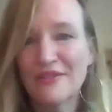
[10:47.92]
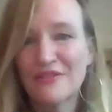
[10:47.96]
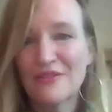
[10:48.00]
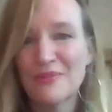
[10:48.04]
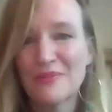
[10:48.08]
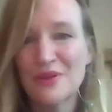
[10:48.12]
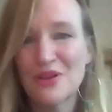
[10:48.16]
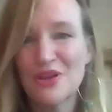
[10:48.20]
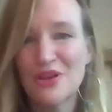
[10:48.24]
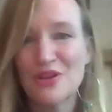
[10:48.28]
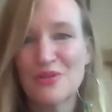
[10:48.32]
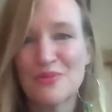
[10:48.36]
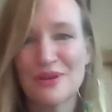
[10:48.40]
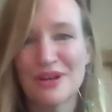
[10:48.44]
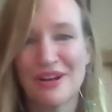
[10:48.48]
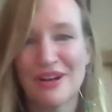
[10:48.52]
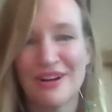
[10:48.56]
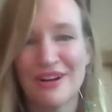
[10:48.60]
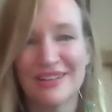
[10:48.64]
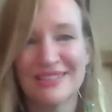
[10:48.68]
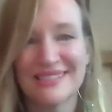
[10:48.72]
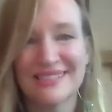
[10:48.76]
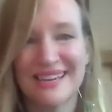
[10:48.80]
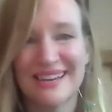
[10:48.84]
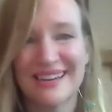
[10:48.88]
from the human
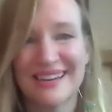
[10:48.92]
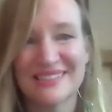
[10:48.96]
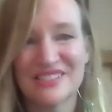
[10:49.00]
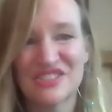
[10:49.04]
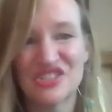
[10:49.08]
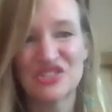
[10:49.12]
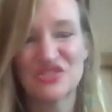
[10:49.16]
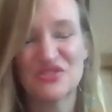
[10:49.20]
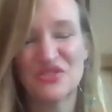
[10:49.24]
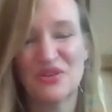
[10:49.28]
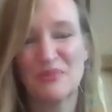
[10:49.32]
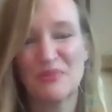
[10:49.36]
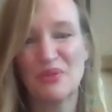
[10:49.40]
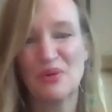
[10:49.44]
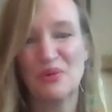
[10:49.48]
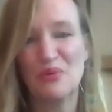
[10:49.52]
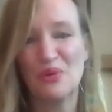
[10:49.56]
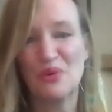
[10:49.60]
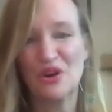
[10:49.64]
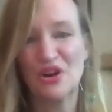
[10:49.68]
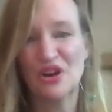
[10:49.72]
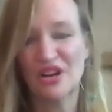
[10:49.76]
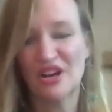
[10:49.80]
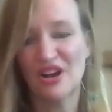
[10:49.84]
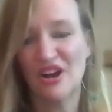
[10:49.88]
context, just from the
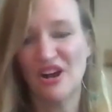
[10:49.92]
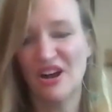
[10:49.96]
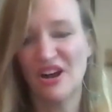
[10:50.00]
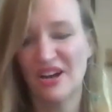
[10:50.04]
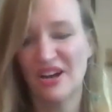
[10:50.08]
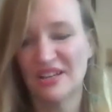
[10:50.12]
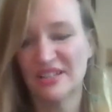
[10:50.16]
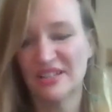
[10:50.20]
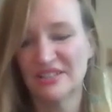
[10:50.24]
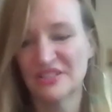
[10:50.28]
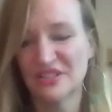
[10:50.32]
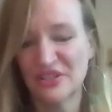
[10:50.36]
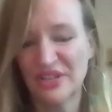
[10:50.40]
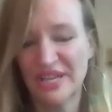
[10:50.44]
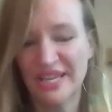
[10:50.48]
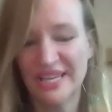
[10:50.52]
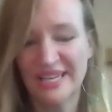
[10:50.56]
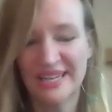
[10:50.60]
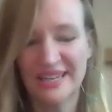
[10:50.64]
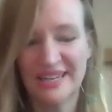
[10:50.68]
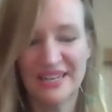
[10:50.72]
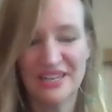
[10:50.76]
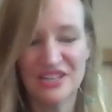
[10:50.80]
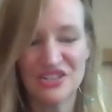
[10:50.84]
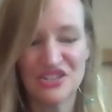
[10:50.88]
work on looking
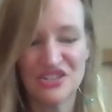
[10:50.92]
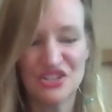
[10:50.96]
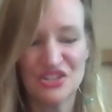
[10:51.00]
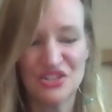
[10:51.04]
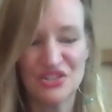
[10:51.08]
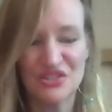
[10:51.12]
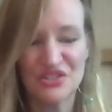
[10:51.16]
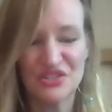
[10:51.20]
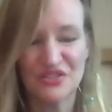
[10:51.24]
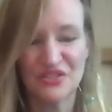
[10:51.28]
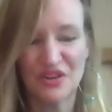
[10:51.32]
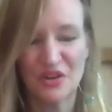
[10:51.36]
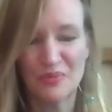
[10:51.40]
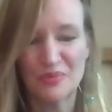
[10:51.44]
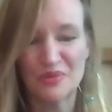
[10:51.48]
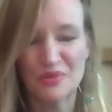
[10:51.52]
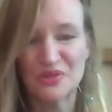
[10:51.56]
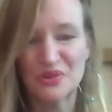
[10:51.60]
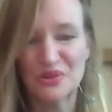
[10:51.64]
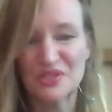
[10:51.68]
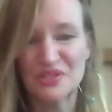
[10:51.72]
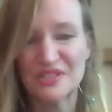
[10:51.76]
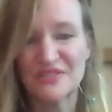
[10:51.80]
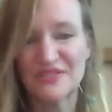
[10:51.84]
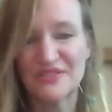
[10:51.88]
at issues of open
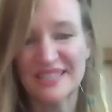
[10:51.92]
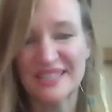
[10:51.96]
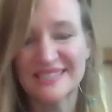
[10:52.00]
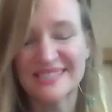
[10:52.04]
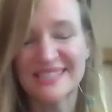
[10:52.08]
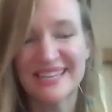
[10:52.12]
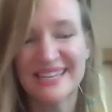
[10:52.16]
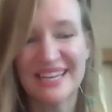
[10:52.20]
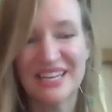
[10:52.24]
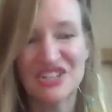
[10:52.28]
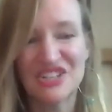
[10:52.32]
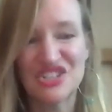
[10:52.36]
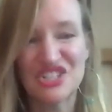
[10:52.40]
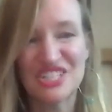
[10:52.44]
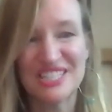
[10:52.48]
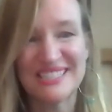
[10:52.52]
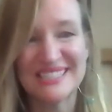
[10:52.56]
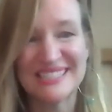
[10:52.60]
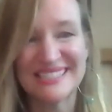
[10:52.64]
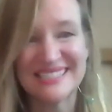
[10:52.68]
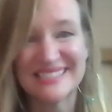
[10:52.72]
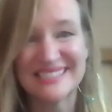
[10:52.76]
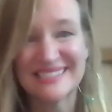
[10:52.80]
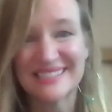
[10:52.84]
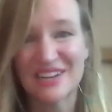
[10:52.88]
source
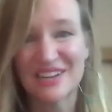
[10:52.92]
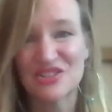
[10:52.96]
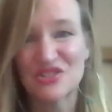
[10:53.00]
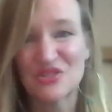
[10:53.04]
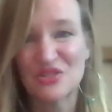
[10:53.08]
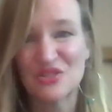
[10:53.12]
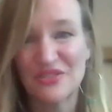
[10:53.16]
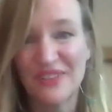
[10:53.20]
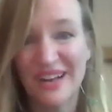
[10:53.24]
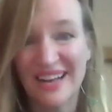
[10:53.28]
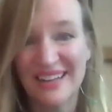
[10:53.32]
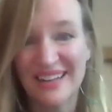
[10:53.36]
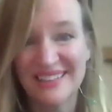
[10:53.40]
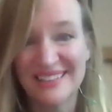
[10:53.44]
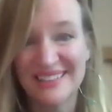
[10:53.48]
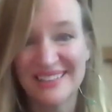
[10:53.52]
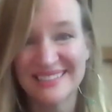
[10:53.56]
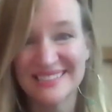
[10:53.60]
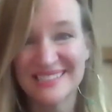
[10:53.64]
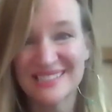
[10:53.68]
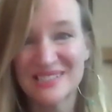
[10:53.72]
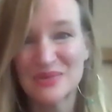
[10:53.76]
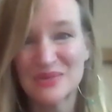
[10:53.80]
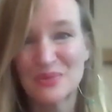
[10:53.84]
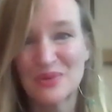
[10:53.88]
investigations and sexual
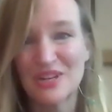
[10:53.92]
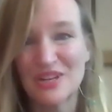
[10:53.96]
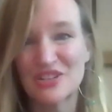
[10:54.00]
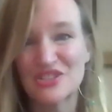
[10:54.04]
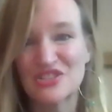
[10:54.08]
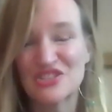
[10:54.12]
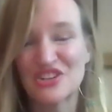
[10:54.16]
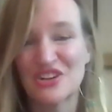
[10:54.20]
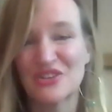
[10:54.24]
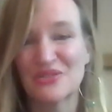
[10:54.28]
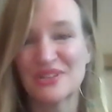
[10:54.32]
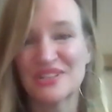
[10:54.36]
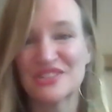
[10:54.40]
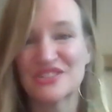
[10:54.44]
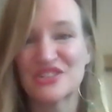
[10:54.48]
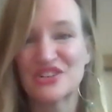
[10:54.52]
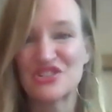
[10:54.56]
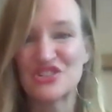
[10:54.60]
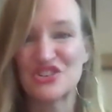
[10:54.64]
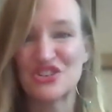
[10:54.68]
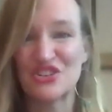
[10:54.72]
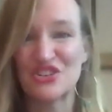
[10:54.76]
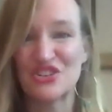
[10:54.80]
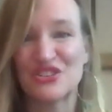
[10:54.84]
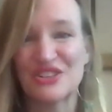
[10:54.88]
violence, which a
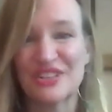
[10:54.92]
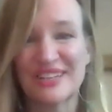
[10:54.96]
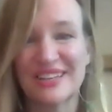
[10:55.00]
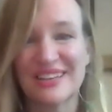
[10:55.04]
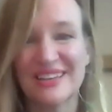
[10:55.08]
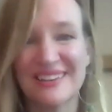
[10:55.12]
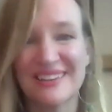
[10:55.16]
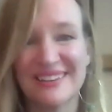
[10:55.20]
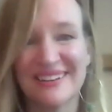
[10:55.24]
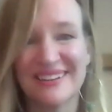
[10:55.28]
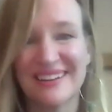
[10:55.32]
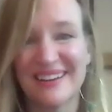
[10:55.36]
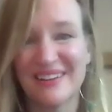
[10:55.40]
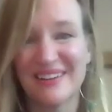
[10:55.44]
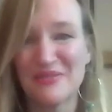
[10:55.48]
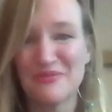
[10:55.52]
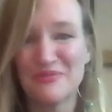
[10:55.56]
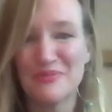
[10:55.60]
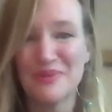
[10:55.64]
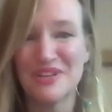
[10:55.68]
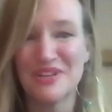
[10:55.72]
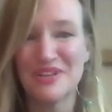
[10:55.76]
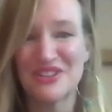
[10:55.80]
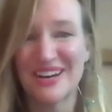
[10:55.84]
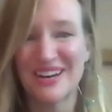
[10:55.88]
researcher, Ulrich Egan, and I have
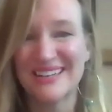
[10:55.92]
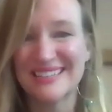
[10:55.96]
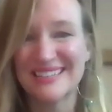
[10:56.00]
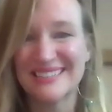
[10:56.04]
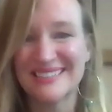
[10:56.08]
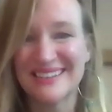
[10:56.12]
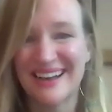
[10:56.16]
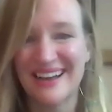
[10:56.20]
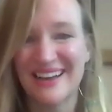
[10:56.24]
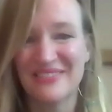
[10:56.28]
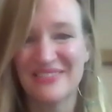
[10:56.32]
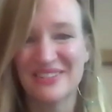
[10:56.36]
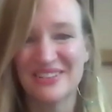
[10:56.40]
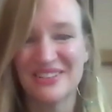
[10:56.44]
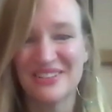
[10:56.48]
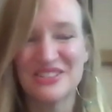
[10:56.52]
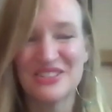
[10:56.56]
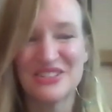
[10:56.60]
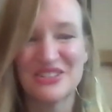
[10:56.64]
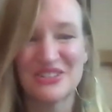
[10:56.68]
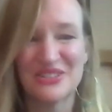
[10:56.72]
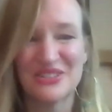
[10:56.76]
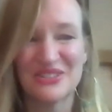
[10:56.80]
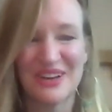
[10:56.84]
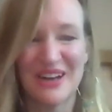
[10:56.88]
been trying to dive
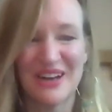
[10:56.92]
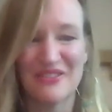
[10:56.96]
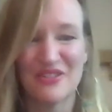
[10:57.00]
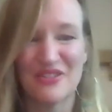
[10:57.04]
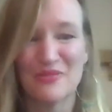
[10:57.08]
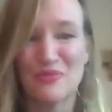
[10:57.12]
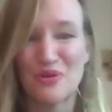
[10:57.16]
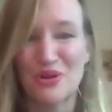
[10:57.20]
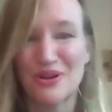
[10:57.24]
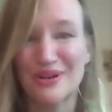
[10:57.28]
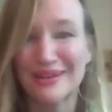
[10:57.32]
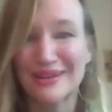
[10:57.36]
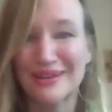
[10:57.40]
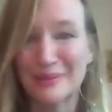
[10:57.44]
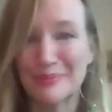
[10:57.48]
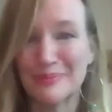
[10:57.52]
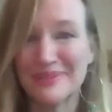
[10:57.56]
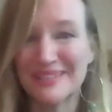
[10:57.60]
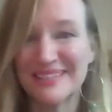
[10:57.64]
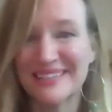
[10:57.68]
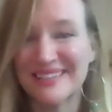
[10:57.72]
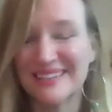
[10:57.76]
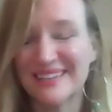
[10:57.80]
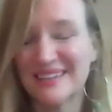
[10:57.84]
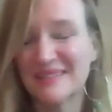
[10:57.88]
into ever more
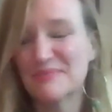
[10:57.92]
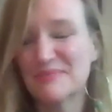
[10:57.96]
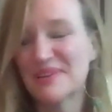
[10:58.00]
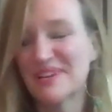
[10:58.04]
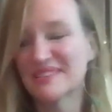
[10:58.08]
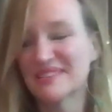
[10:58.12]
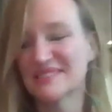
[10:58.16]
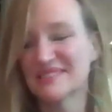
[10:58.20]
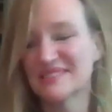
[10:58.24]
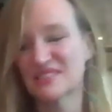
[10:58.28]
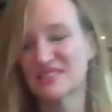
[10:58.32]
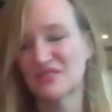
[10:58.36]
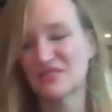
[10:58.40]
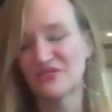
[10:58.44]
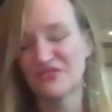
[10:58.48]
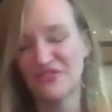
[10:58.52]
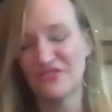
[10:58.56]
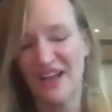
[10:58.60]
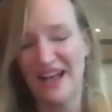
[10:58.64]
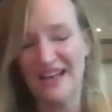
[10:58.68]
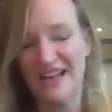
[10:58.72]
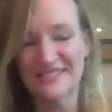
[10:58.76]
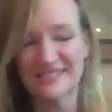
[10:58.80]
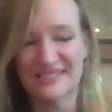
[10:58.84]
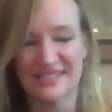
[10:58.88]
deeply because it's a
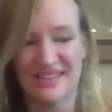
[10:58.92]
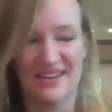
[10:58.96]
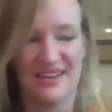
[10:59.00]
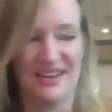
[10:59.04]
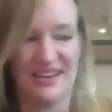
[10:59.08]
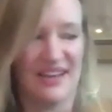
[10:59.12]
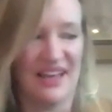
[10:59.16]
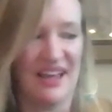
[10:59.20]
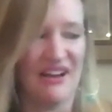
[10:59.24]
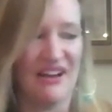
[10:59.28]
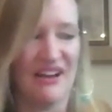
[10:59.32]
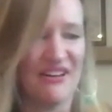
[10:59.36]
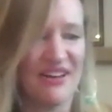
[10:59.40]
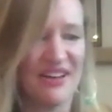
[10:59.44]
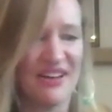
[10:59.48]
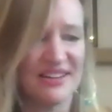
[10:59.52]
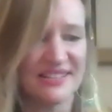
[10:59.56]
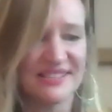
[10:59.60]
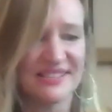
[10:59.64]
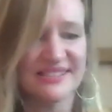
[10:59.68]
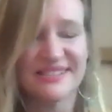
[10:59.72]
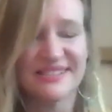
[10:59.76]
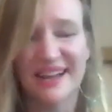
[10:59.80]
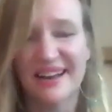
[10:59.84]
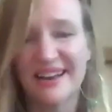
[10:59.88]
fascinating area to
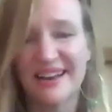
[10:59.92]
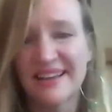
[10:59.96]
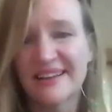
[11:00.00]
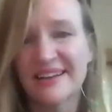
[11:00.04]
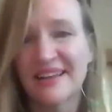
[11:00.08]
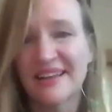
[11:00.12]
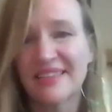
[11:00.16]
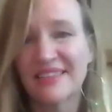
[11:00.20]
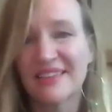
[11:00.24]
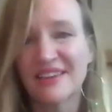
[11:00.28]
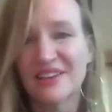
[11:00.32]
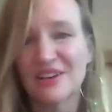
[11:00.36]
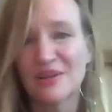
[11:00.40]
study, and I think